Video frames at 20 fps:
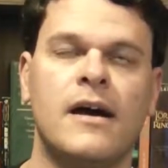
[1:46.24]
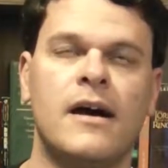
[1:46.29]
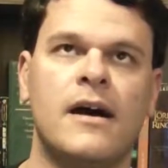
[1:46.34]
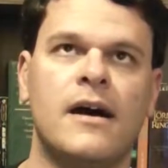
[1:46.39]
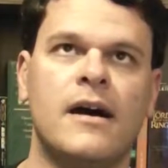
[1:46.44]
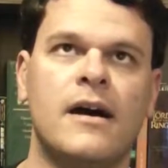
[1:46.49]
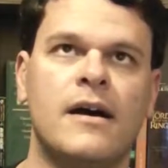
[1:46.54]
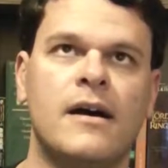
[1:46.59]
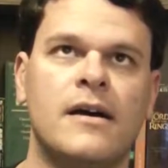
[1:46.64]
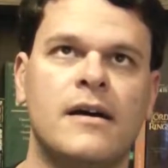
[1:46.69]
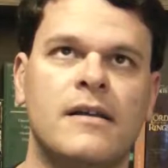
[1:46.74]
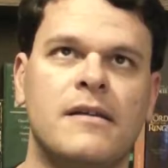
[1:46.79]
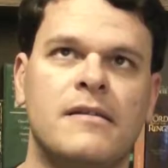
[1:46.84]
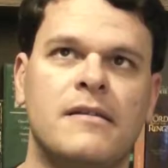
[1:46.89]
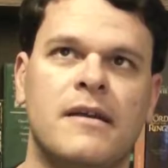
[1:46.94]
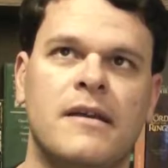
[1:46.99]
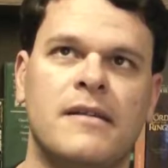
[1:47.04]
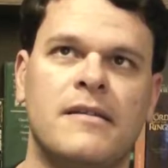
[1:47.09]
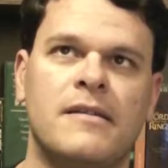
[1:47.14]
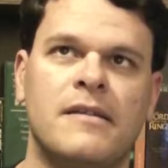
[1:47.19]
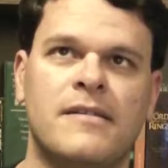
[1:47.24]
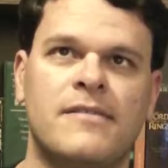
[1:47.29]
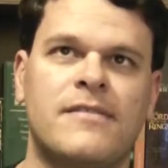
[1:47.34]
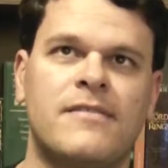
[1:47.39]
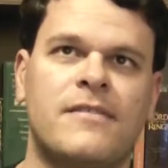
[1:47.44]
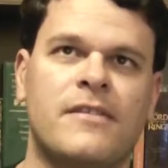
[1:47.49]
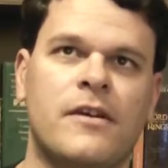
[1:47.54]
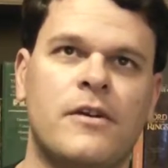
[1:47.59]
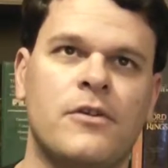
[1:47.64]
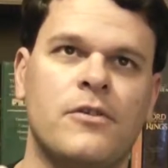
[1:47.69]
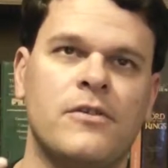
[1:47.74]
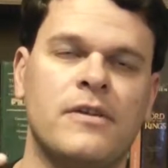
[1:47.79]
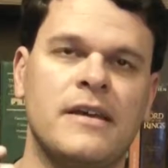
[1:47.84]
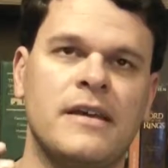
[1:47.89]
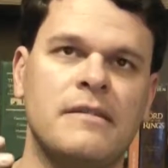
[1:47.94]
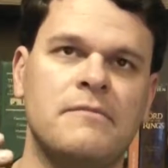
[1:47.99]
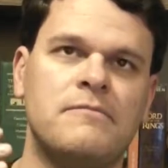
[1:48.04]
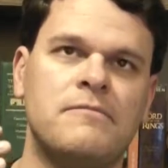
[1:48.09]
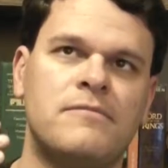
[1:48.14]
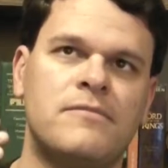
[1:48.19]
uh,
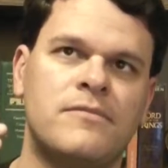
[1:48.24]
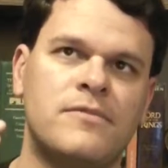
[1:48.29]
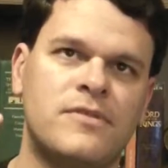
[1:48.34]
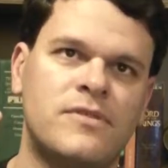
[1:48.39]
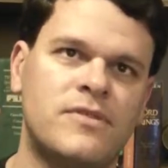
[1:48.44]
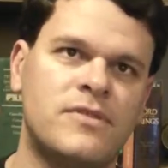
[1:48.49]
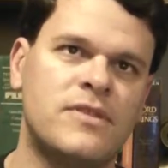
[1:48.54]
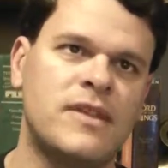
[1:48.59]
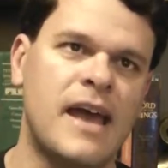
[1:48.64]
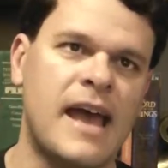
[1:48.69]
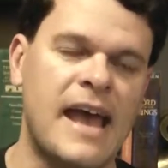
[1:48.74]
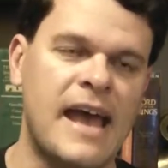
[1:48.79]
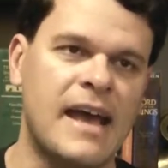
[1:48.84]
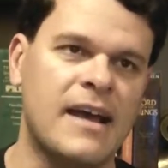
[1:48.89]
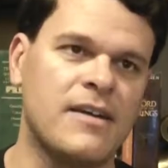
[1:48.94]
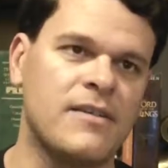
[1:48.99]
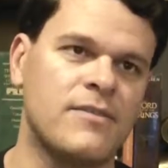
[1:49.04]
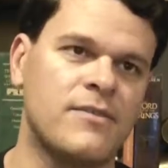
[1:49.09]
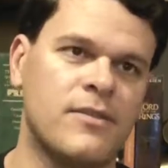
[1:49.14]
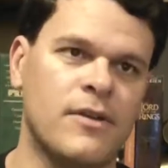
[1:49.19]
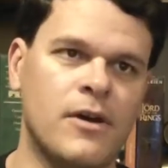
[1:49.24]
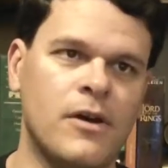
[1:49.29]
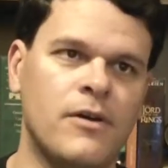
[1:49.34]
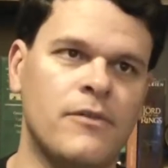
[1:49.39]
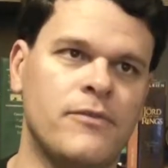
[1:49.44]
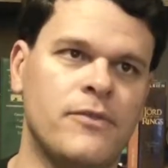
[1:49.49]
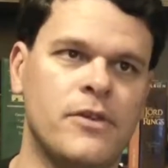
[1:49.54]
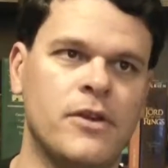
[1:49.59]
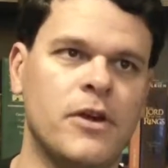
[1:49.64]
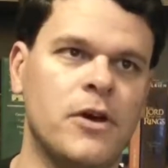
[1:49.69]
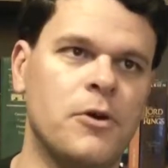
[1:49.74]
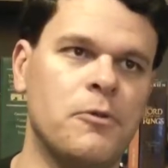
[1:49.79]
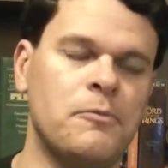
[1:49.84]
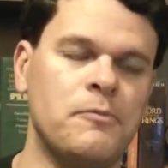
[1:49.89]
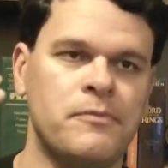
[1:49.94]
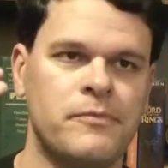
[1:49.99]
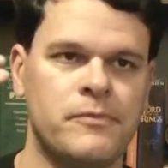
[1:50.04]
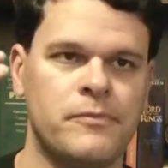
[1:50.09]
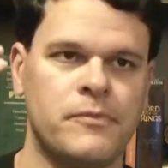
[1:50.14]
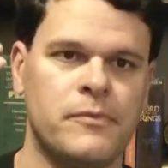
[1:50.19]
necessarily tags of, you know,
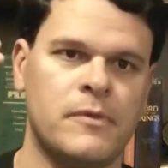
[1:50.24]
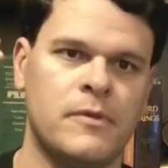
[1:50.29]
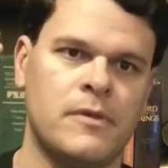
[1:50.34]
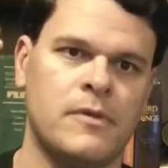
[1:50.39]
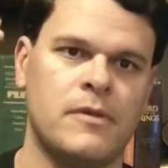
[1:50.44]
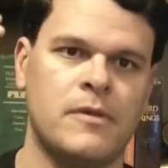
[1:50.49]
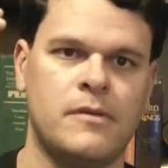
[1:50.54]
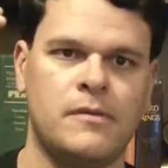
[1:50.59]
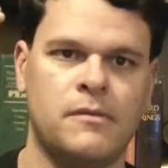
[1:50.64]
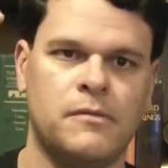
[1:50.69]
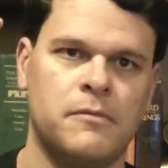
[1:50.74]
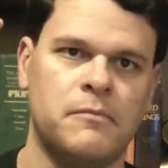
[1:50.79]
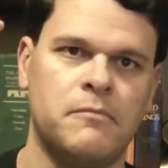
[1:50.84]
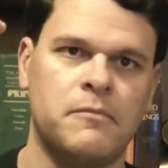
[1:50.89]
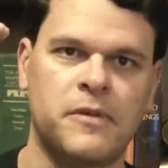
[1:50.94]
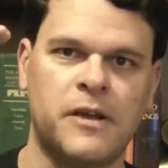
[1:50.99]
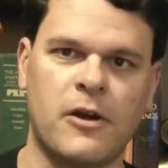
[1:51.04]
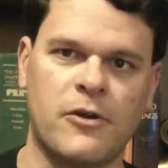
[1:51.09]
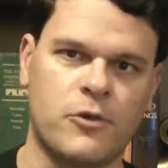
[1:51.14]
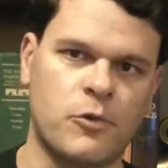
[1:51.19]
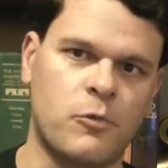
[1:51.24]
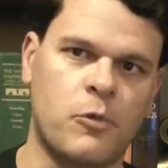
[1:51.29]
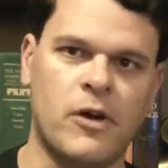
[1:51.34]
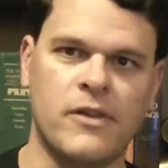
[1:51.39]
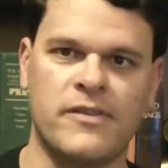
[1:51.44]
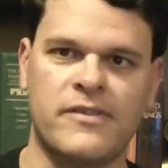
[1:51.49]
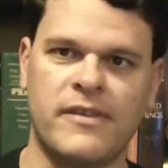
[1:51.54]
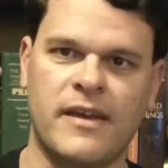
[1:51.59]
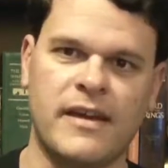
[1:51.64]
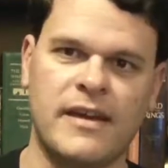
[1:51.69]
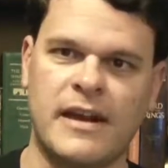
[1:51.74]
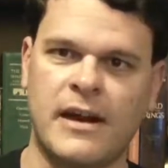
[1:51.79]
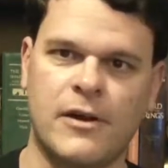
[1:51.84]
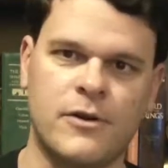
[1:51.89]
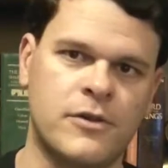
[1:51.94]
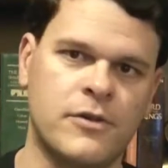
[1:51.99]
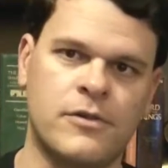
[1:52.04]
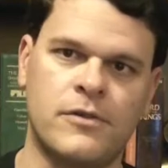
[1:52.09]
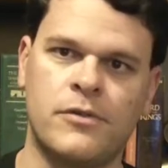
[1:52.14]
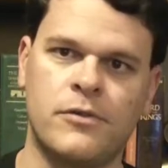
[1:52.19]
character one said,
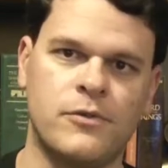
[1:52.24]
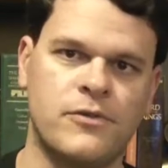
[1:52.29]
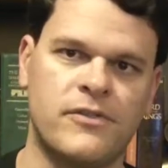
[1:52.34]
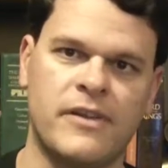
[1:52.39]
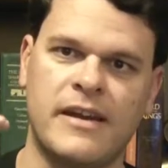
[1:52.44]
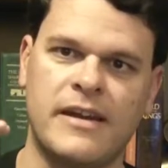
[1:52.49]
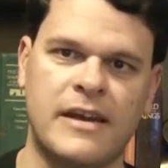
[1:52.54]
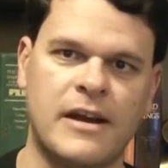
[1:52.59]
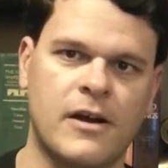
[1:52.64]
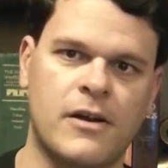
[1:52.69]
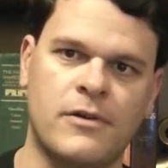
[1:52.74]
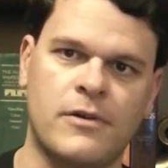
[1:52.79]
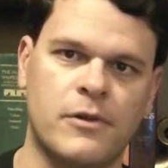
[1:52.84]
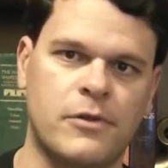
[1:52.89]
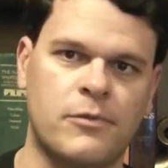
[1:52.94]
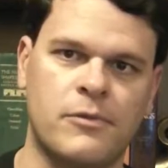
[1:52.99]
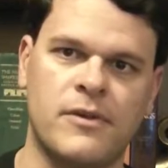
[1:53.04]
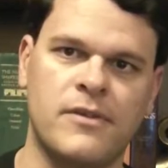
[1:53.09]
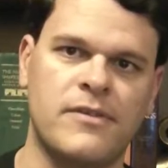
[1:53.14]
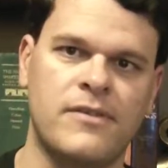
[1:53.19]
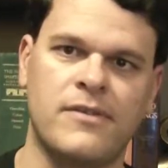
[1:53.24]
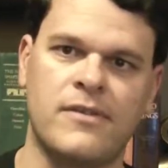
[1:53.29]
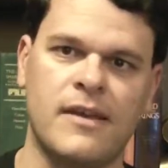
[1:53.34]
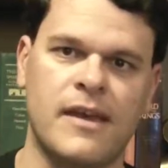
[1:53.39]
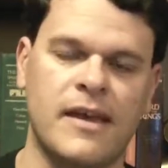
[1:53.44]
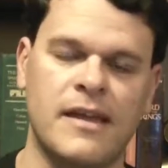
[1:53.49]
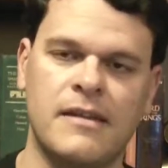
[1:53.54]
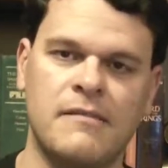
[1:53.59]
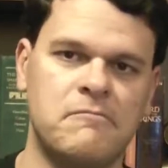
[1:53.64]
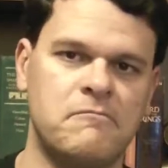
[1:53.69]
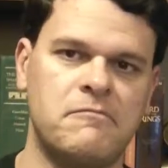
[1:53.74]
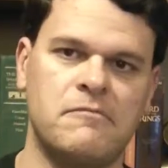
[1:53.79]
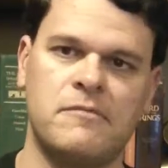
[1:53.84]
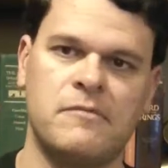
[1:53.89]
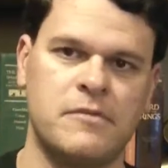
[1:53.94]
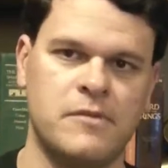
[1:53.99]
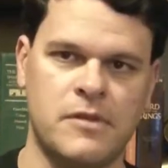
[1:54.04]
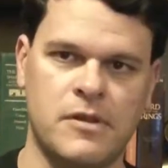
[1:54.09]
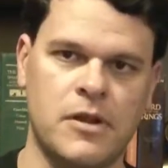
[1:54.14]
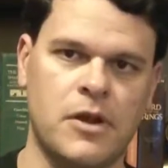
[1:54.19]
character two said, character three said,
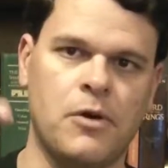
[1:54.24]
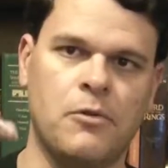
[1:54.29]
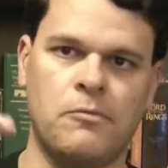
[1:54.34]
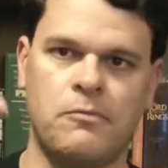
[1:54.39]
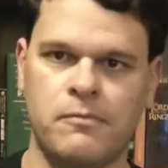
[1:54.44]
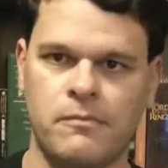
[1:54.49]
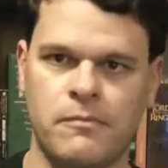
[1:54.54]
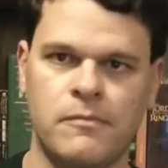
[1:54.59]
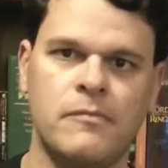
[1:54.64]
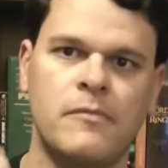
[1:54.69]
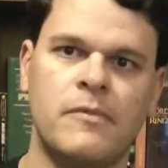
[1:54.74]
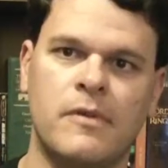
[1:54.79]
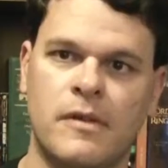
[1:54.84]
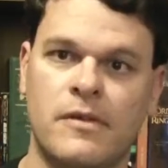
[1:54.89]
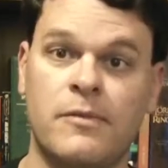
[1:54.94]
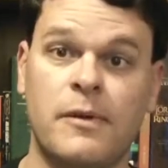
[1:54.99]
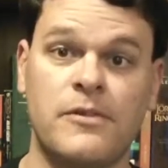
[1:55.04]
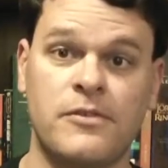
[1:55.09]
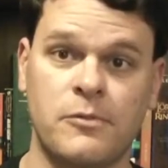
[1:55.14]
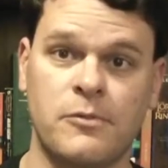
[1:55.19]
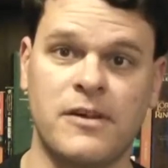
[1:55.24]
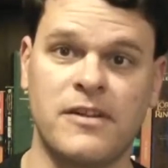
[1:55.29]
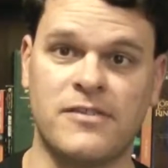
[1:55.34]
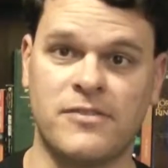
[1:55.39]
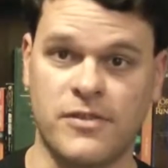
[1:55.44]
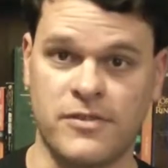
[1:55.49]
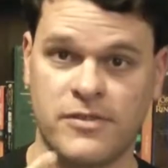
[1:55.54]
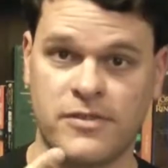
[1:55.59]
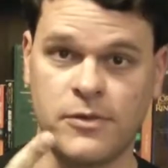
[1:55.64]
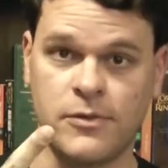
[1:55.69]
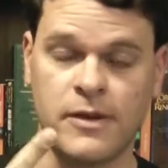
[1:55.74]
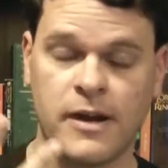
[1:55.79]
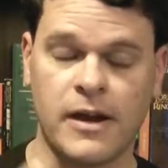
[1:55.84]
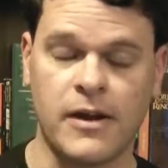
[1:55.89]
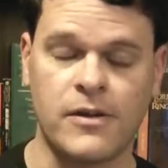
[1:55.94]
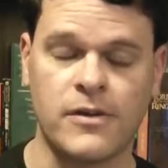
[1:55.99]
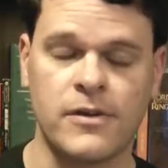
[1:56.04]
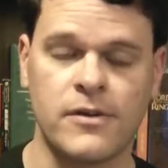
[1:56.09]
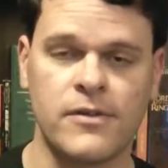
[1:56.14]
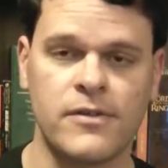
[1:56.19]
you know, especially when it's just two
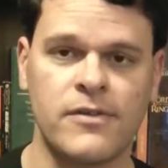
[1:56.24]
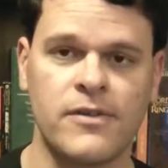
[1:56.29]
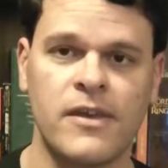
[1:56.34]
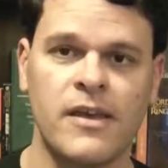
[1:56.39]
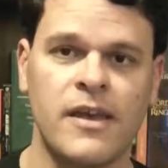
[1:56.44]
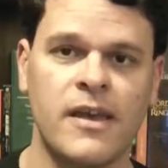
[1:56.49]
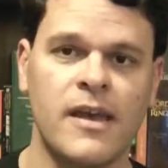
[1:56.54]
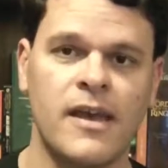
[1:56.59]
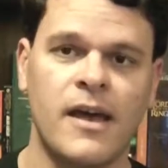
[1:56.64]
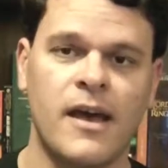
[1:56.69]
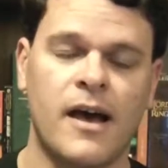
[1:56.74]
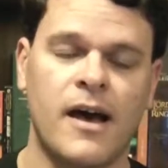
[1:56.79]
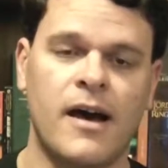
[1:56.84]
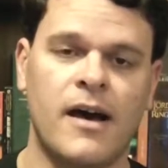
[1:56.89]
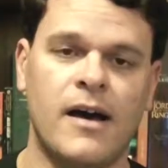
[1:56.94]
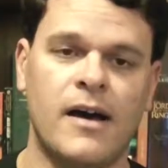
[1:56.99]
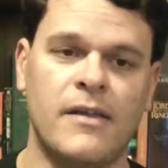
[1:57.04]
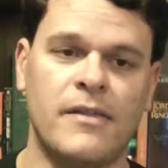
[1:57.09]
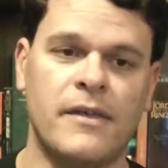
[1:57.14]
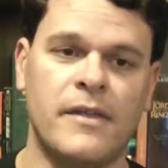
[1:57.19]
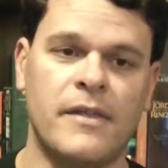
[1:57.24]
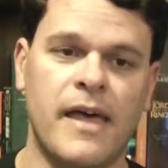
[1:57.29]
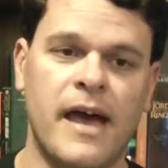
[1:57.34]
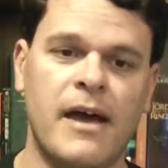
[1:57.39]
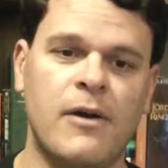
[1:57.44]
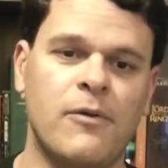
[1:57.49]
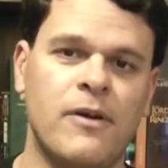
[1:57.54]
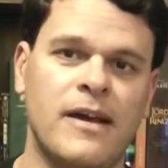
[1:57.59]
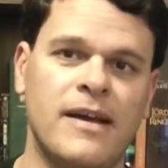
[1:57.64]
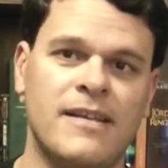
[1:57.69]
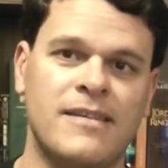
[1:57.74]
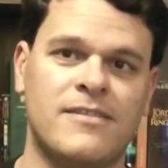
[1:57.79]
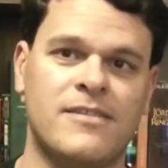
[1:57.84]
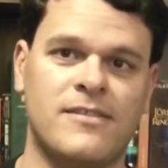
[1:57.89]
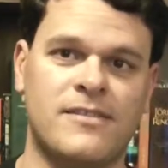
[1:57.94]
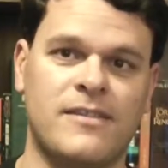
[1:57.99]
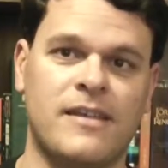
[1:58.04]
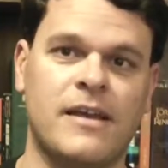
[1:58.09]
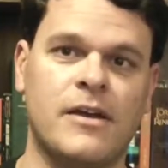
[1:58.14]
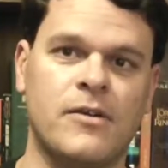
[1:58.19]
characters, uh, then that way it's
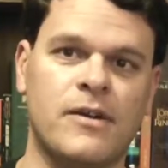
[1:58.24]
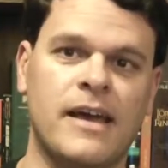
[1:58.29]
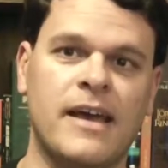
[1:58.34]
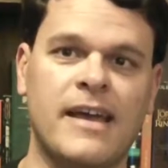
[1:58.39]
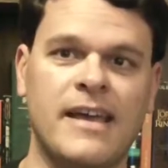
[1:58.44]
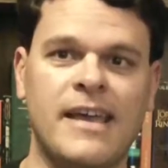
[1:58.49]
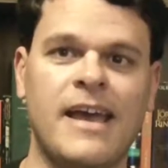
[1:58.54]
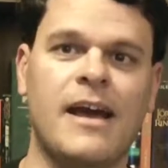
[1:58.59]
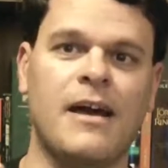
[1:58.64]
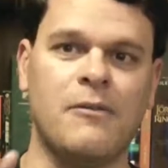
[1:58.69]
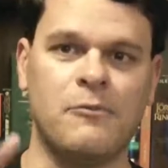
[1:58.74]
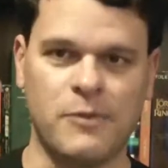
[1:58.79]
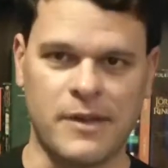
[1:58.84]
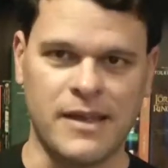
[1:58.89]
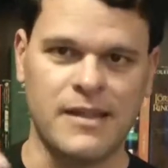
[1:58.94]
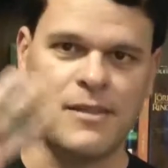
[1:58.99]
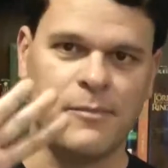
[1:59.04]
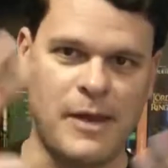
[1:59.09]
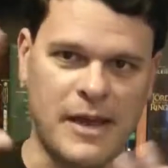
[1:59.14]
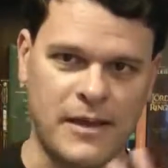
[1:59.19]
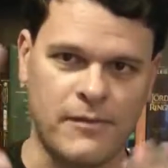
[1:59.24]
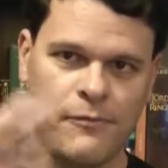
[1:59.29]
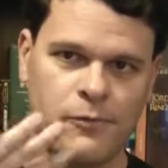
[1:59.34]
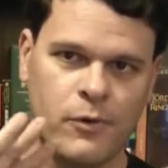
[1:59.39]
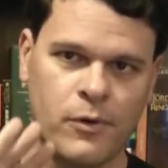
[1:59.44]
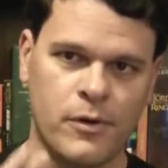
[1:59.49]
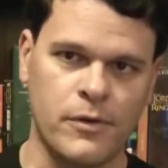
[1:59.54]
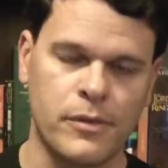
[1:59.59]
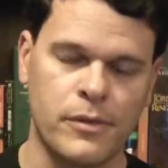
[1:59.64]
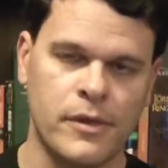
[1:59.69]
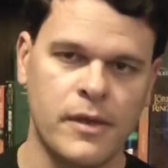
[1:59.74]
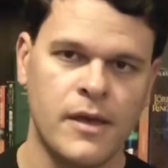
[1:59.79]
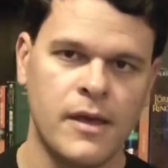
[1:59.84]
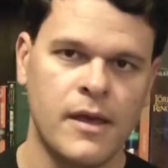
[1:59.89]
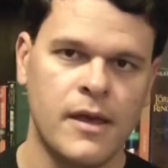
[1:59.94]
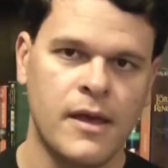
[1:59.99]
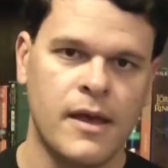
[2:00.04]
just like, okay, yeah, we get the back and forth.